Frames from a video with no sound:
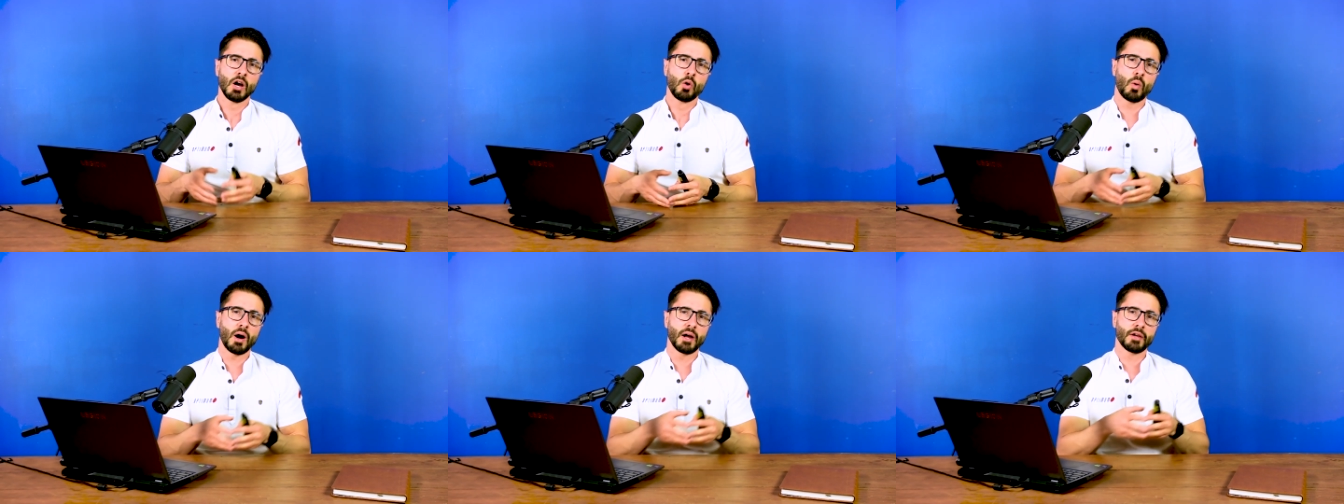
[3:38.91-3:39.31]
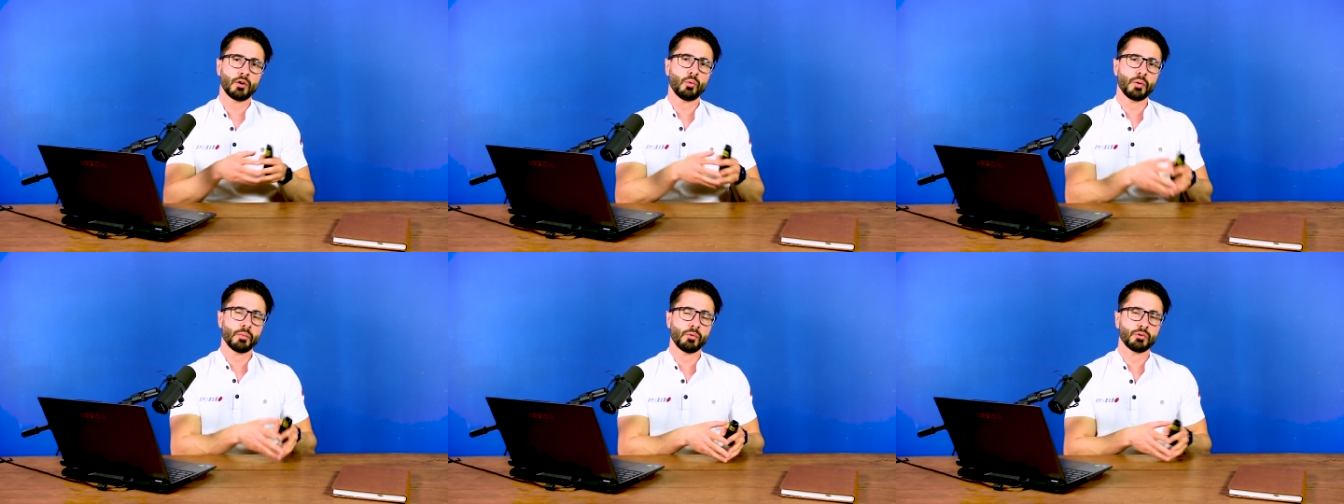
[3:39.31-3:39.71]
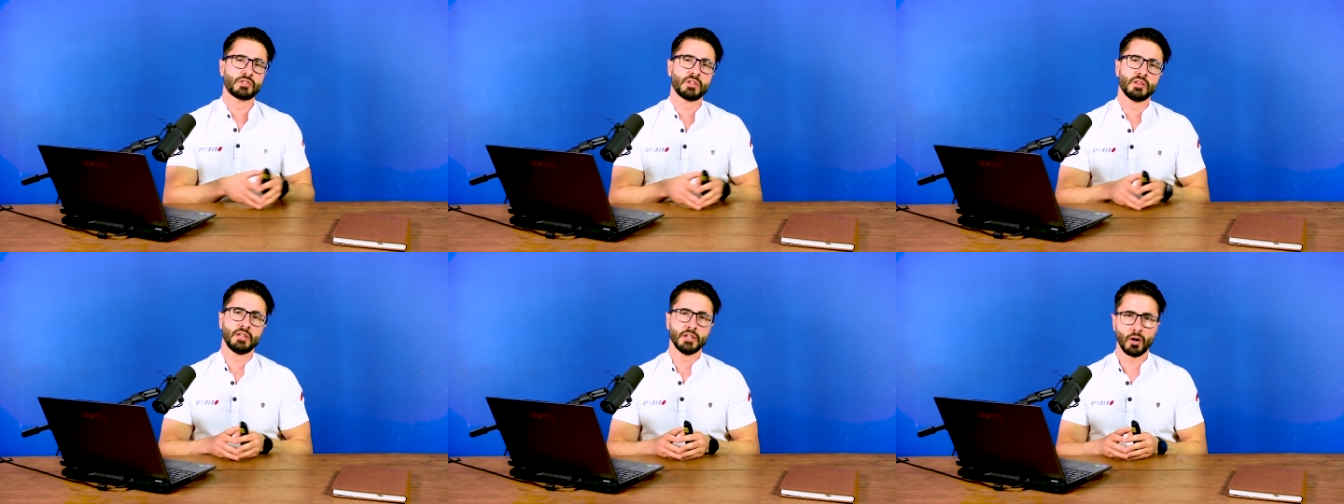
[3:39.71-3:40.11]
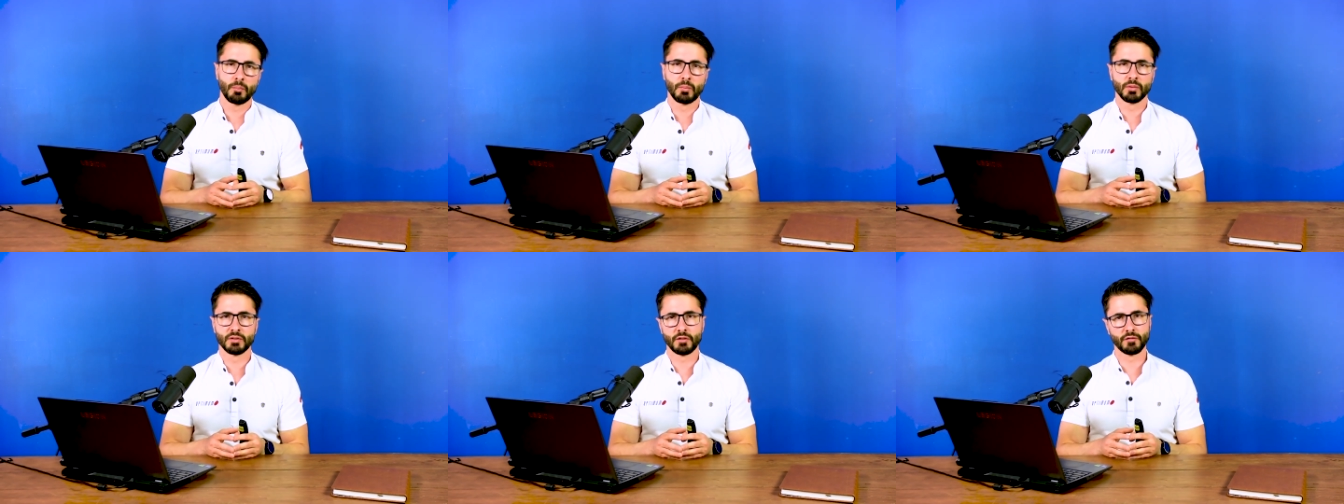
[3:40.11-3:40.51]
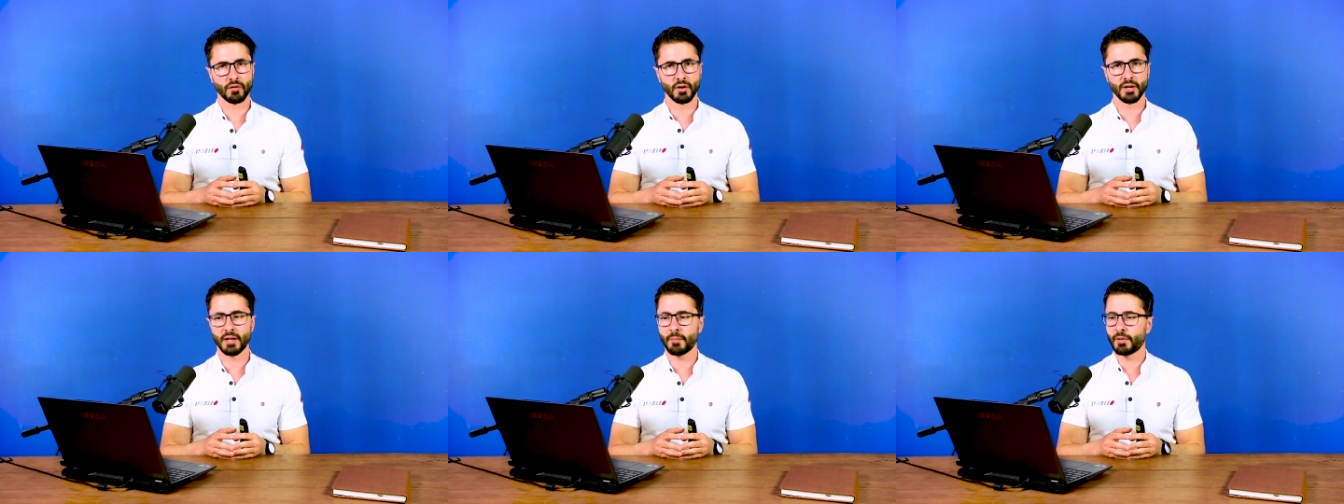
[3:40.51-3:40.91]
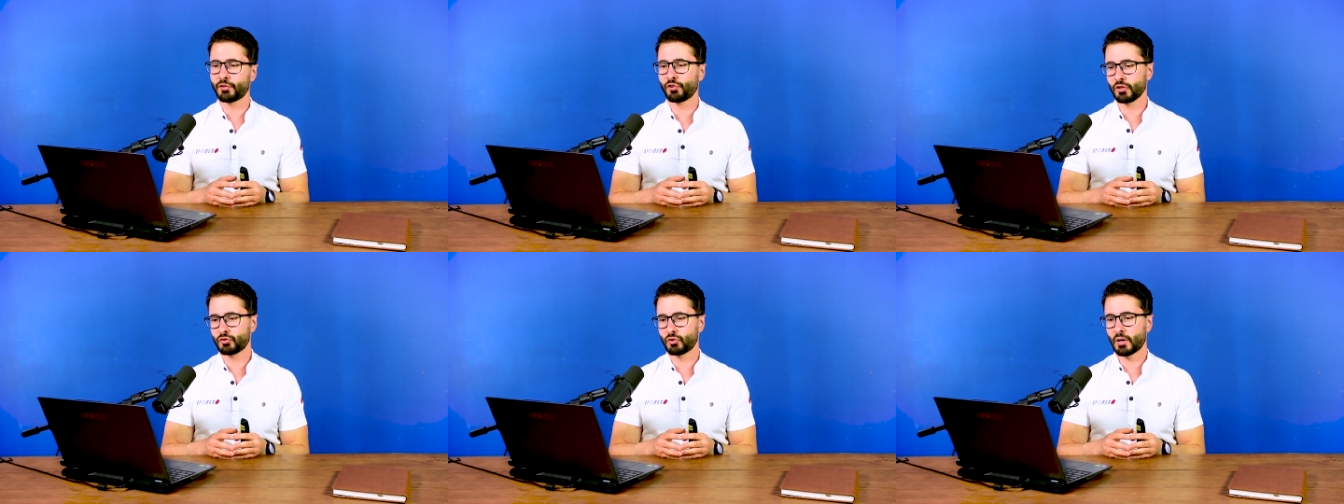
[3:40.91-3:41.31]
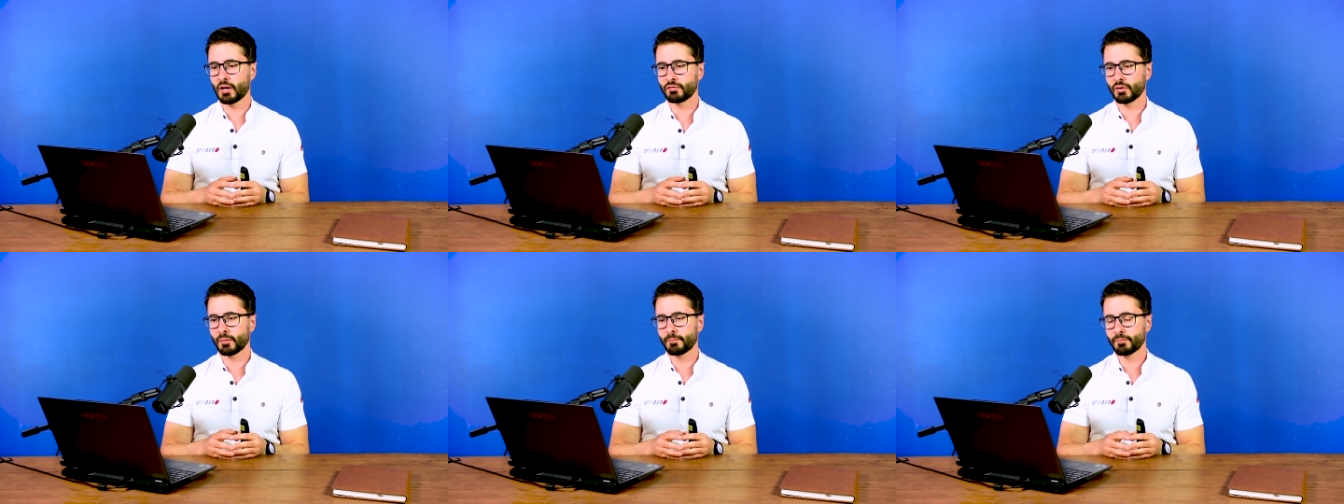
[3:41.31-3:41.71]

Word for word: while we would see the opposite for an amateur driver.